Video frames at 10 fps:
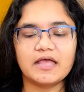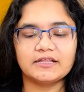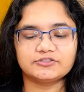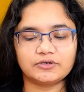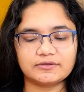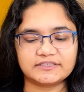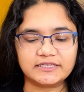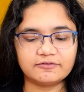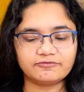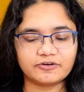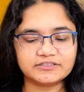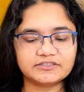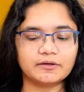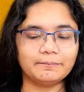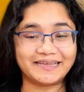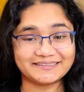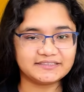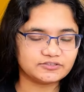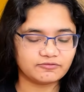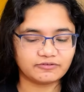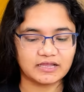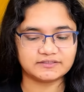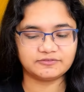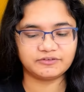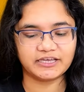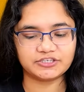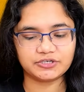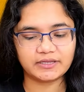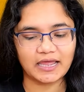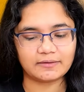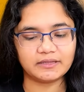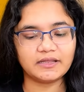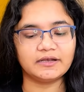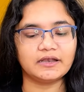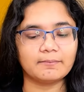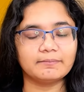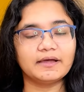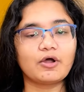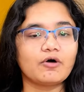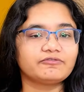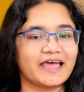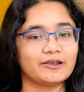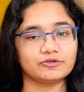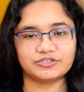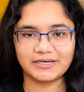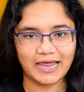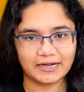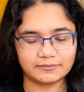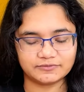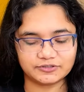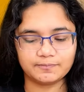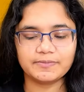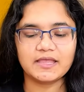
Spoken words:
so now see, the first basis of classification can be the number of halogen atoms.